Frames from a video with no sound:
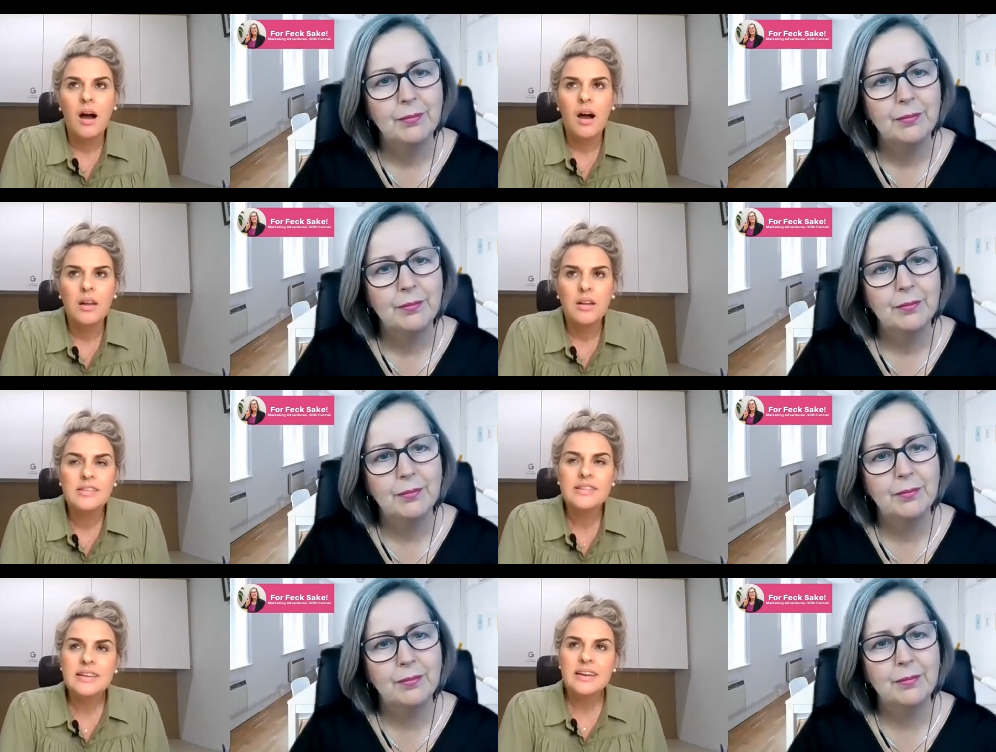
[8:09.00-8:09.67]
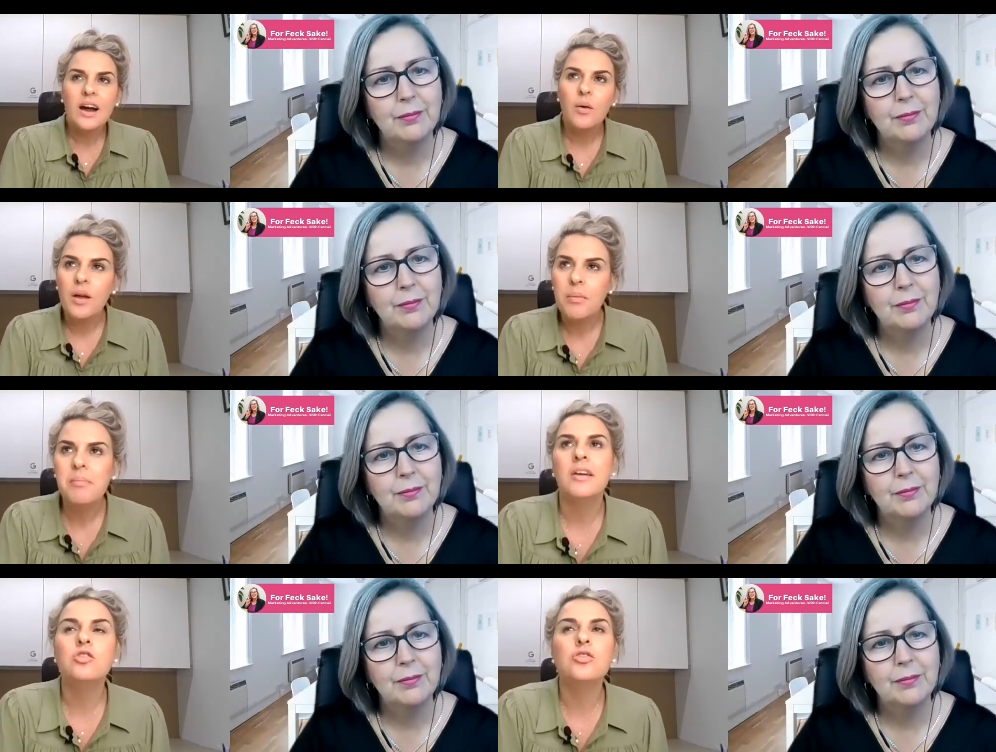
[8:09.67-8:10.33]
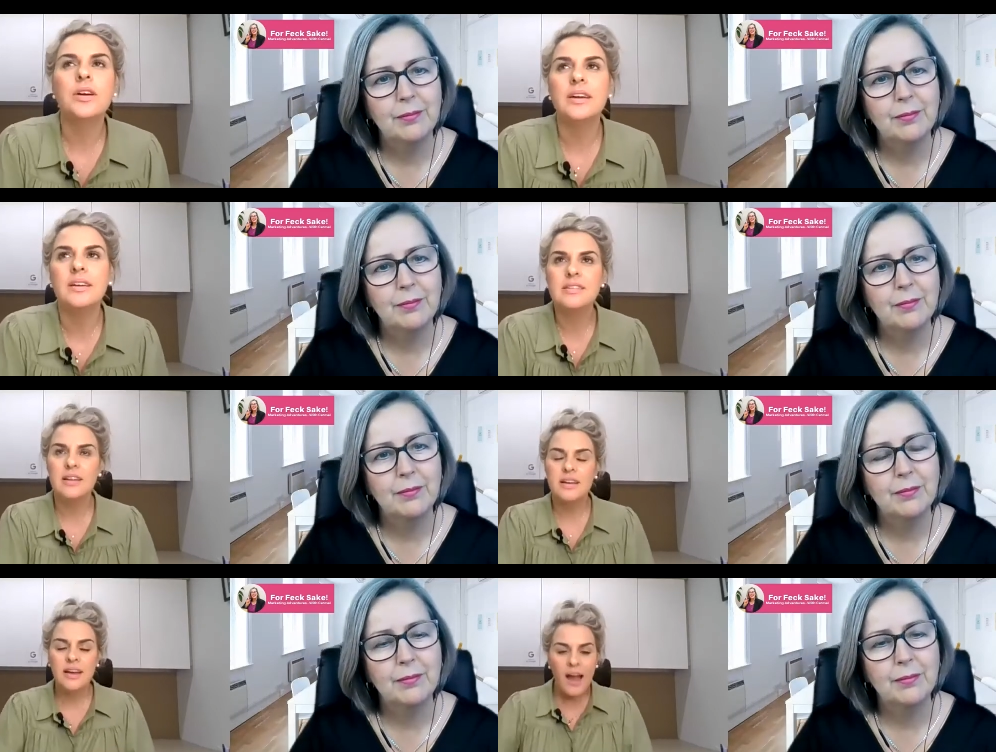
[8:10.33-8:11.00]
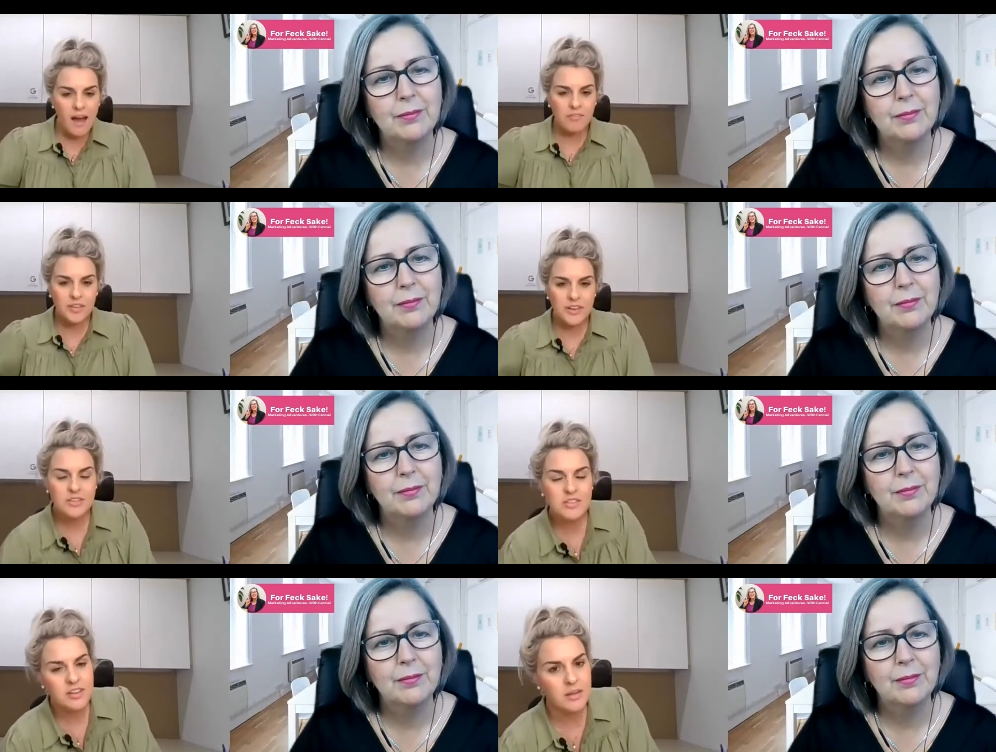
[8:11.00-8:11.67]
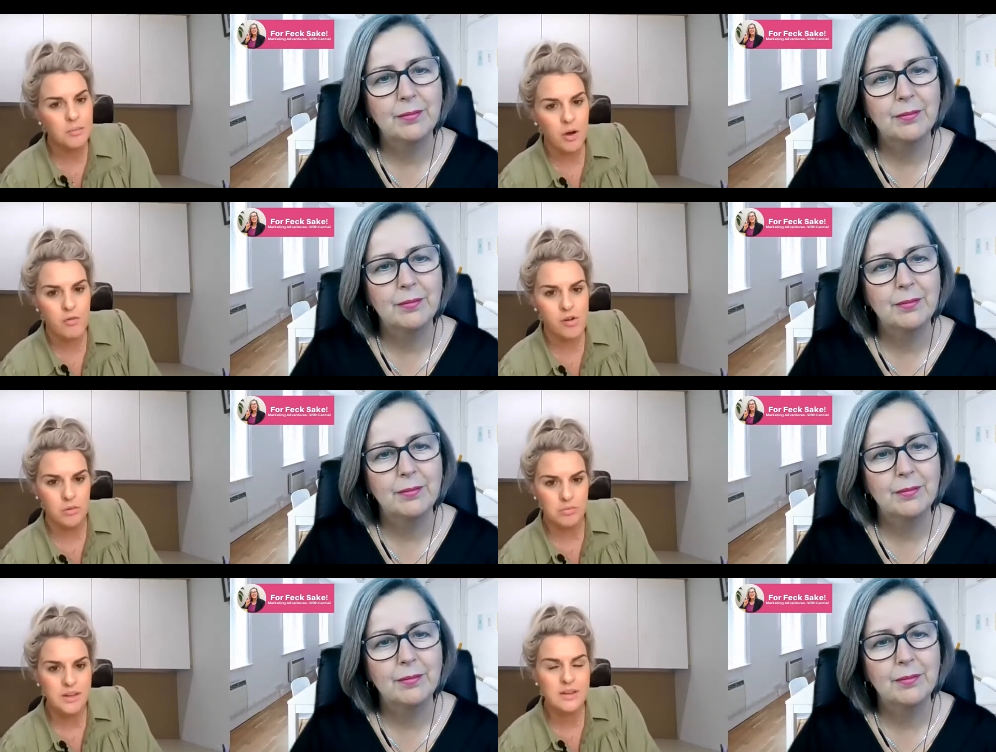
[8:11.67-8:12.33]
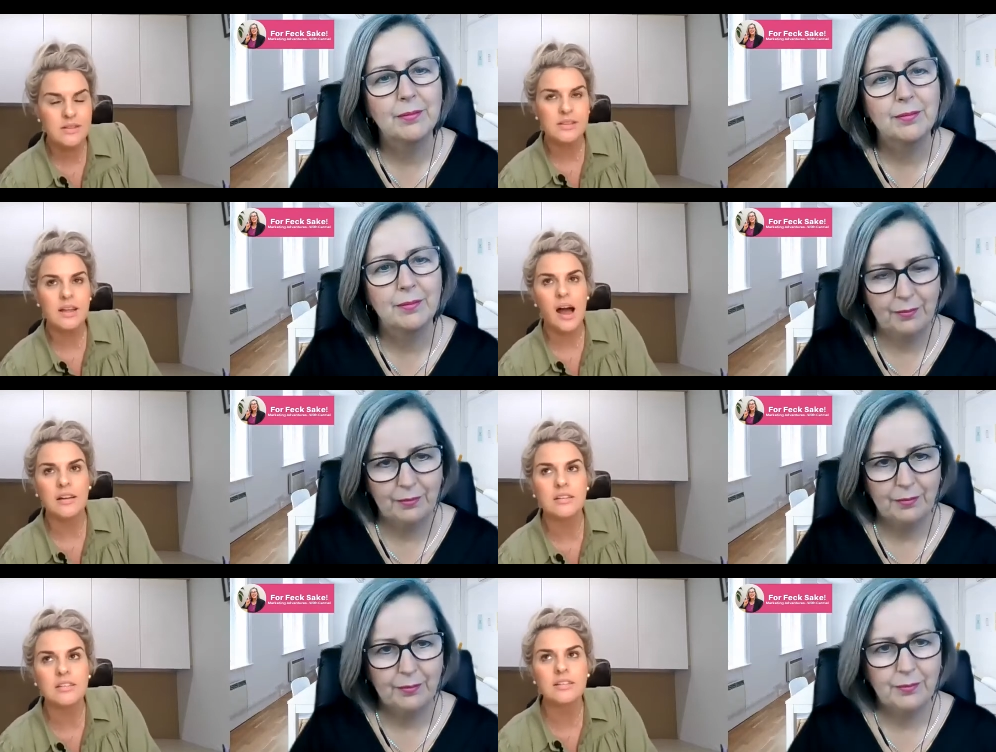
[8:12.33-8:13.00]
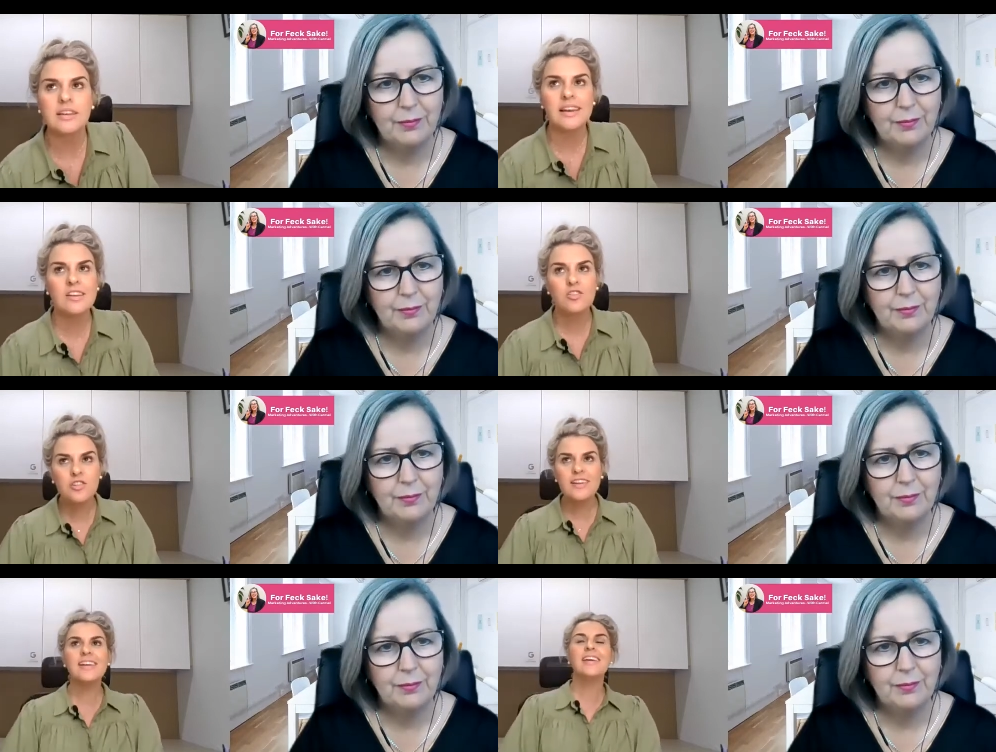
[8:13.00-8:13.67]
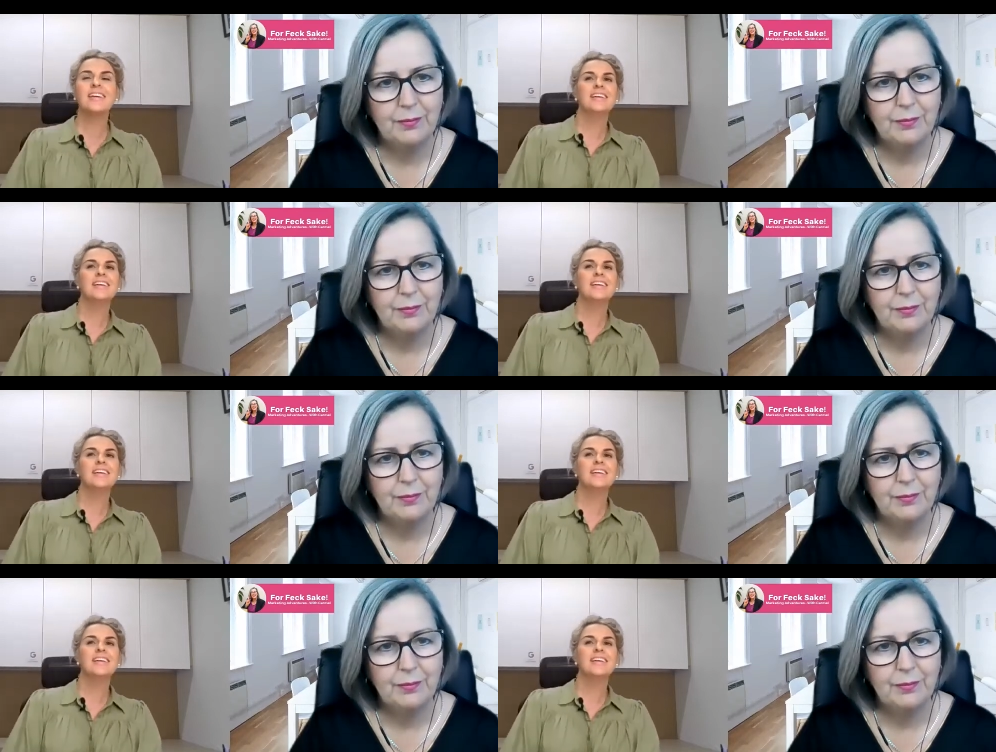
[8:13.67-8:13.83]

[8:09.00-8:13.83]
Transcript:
Speaker 1: honestly, how I measure it is like having a team around me that literally